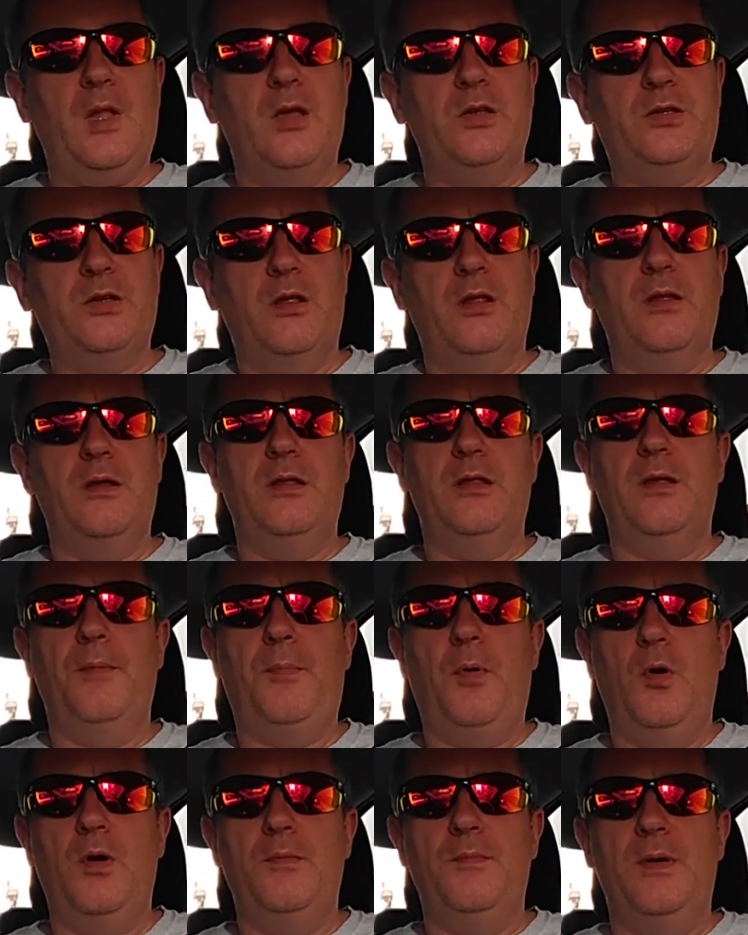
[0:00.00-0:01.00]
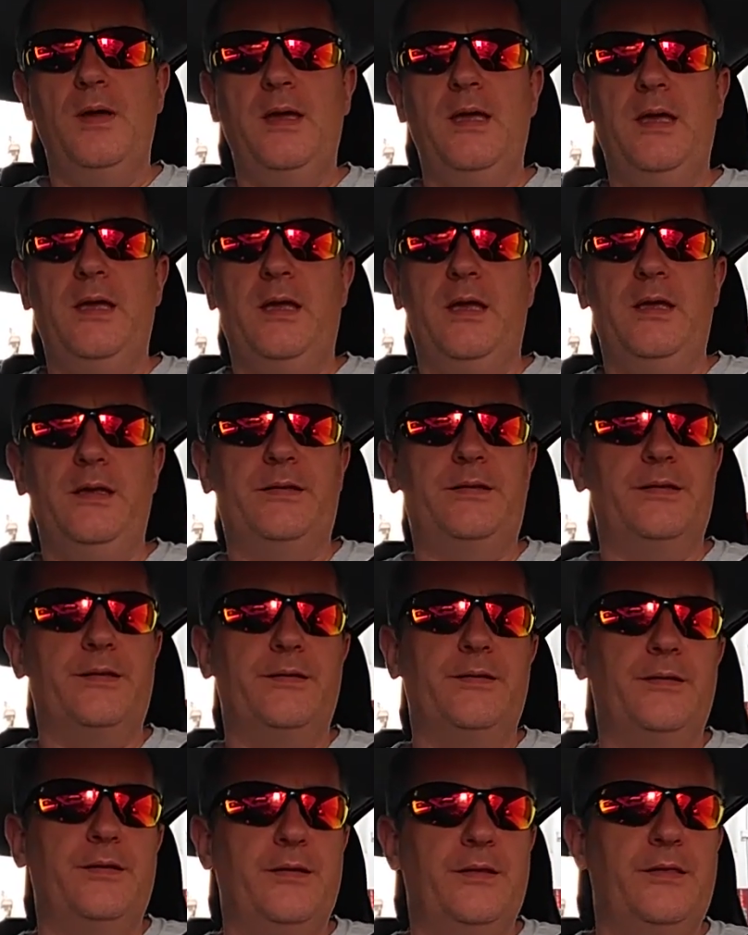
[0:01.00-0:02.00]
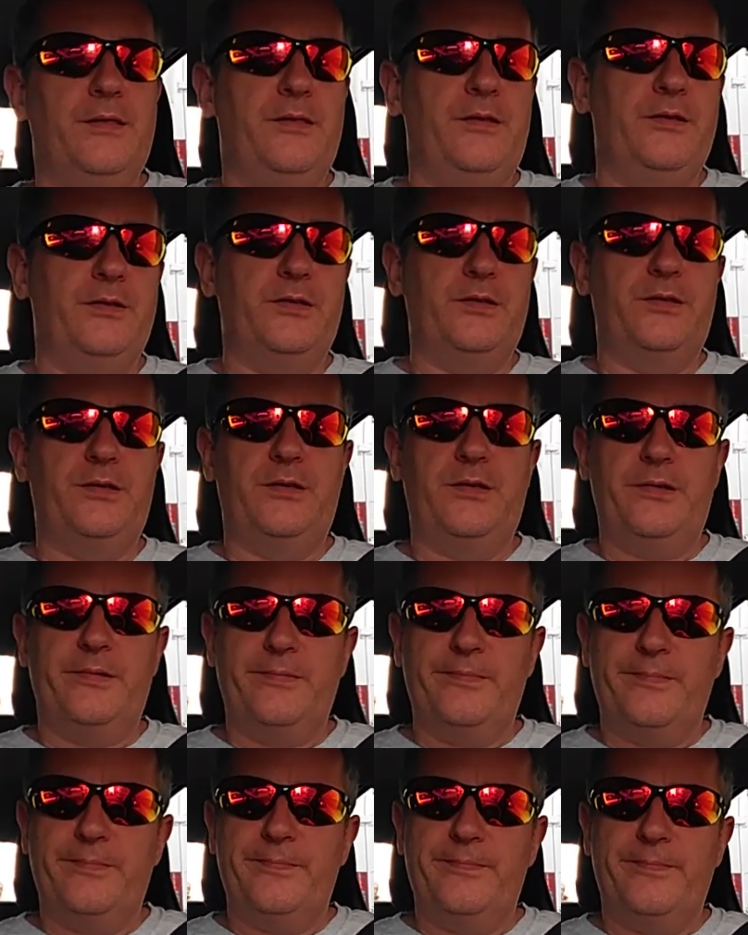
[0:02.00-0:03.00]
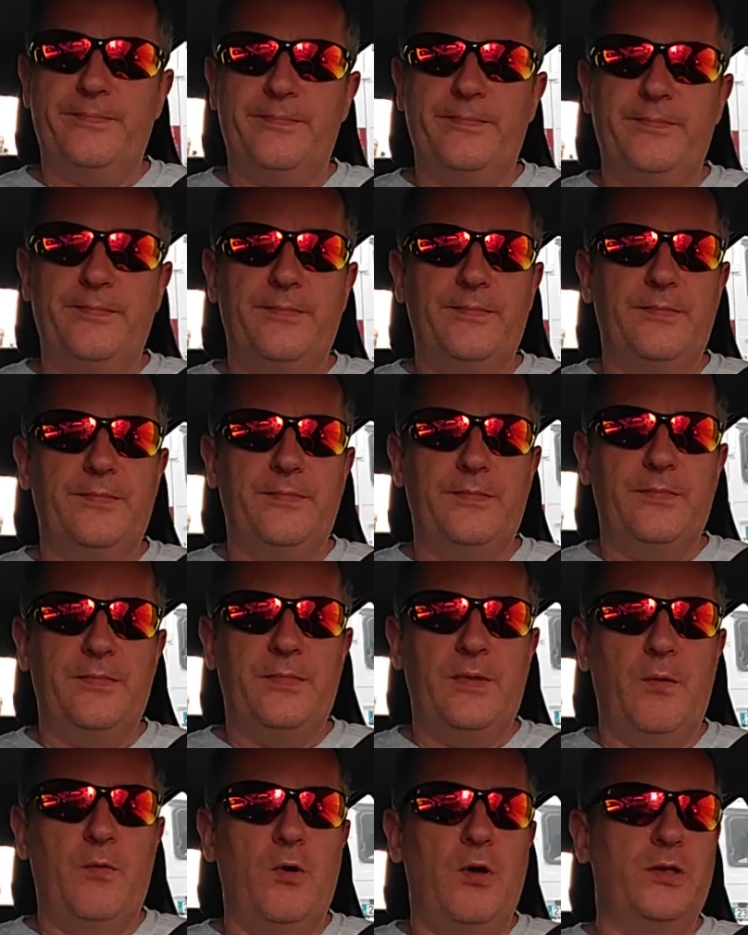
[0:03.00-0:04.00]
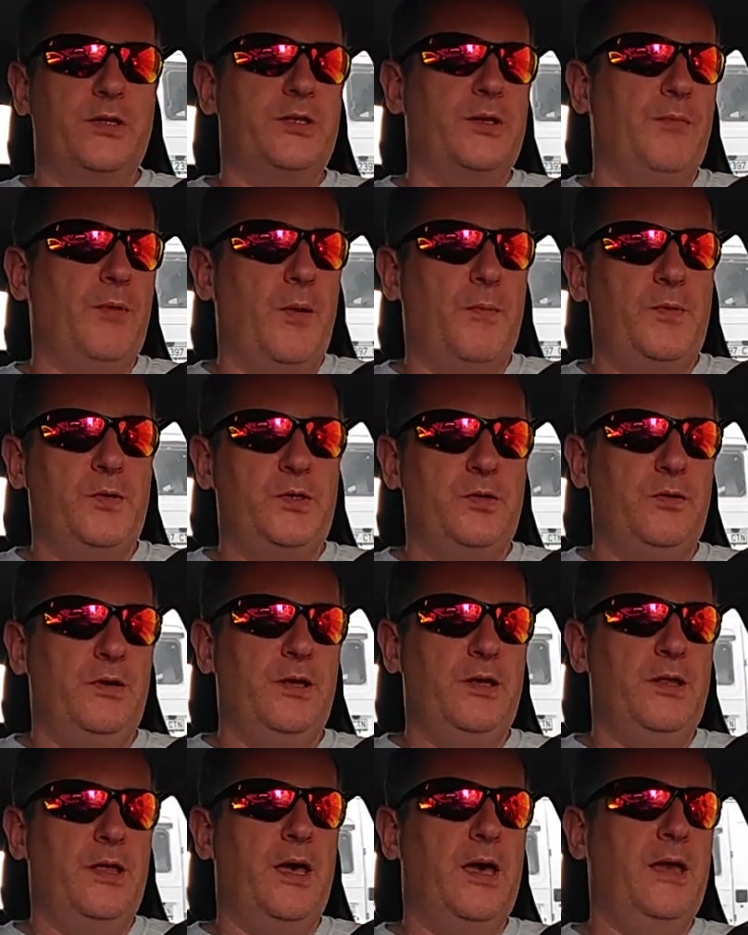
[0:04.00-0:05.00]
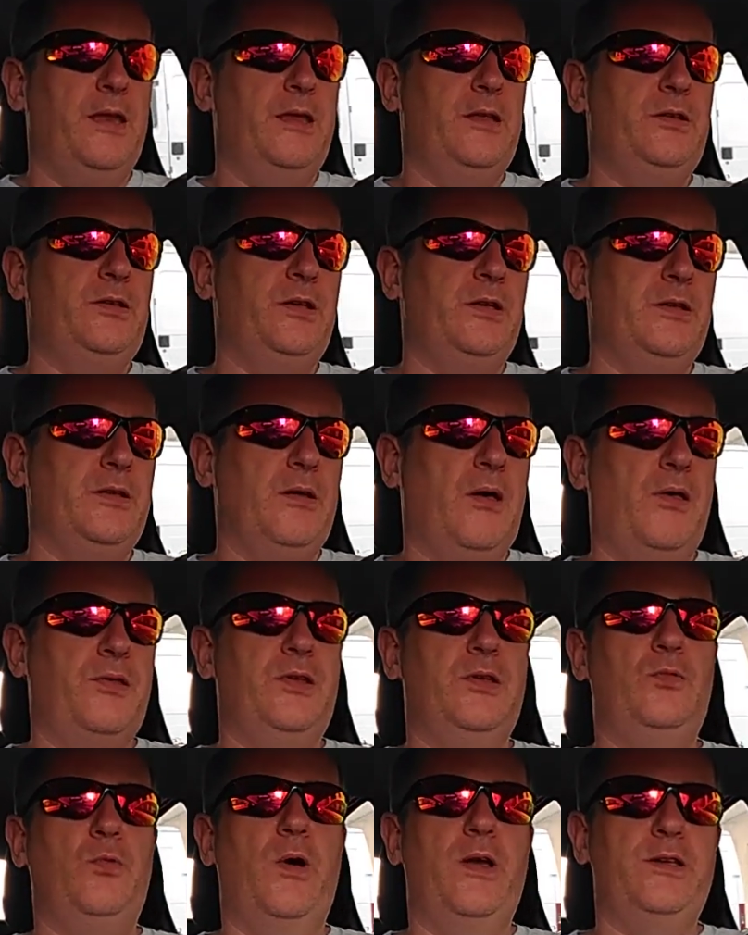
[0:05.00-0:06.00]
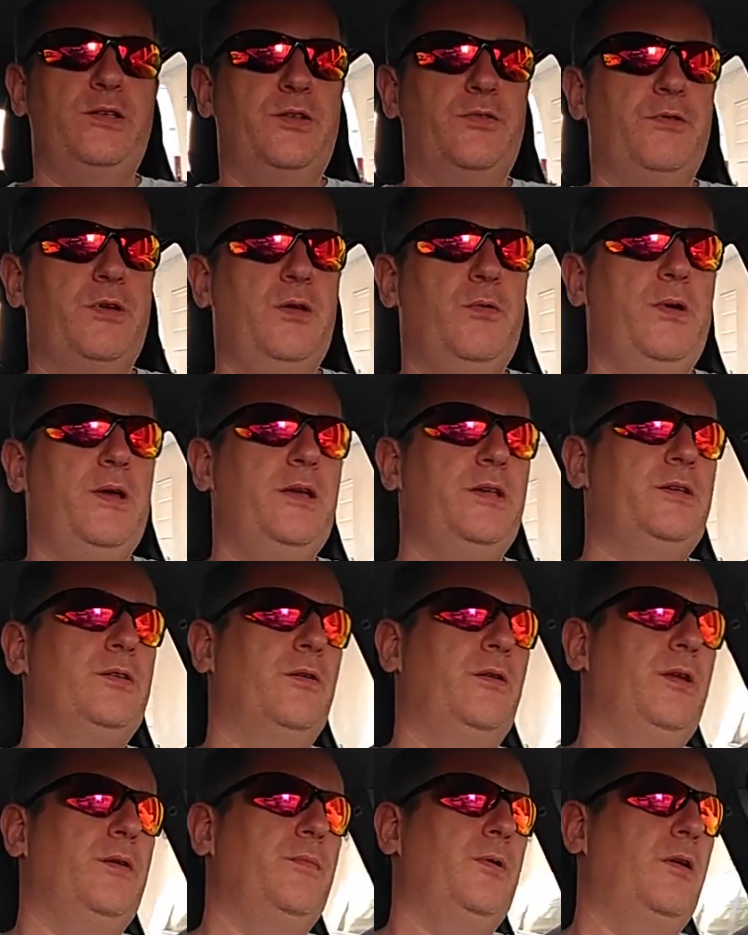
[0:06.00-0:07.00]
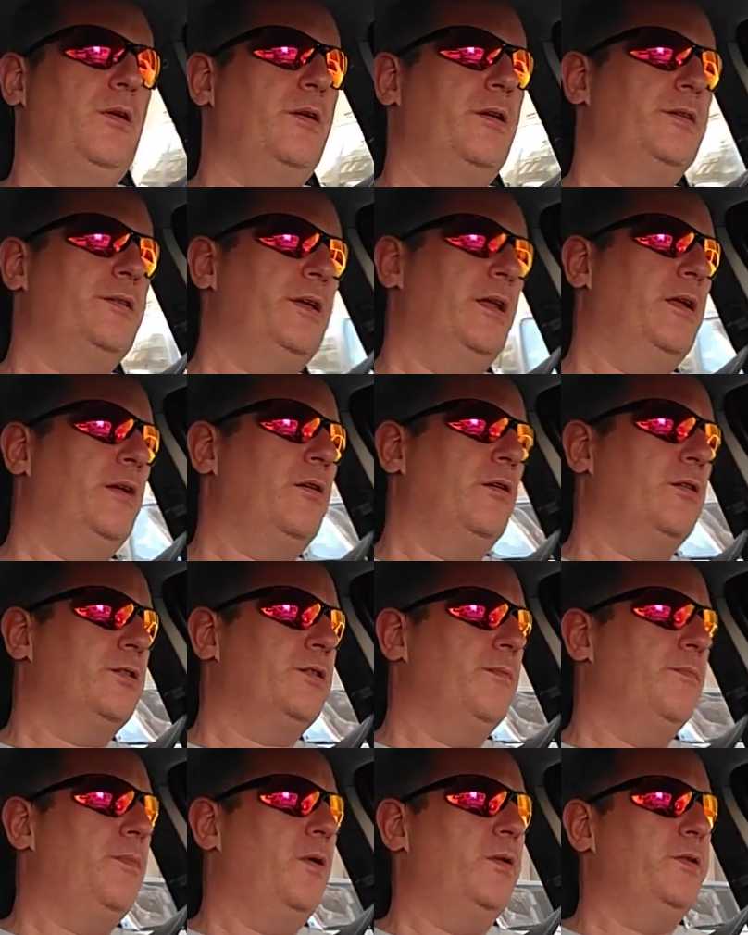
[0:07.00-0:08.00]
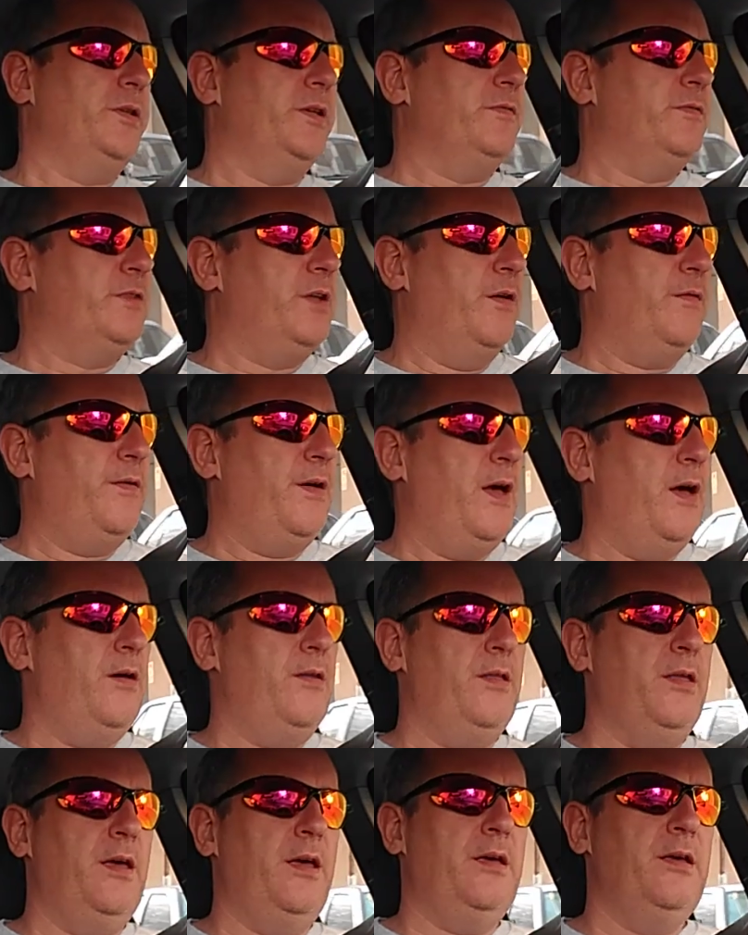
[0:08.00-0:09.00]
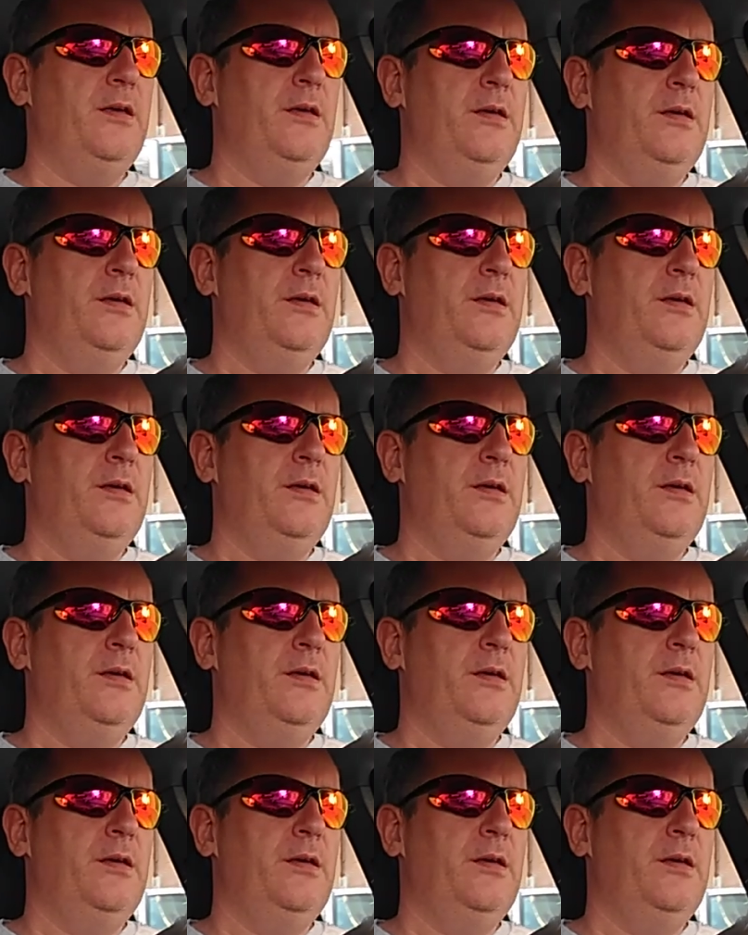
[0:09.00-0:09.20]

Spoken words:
So the point being is, there was some opportunity there, and I did waste 3 weeks on it. But like I said, I got some positive stuff out there.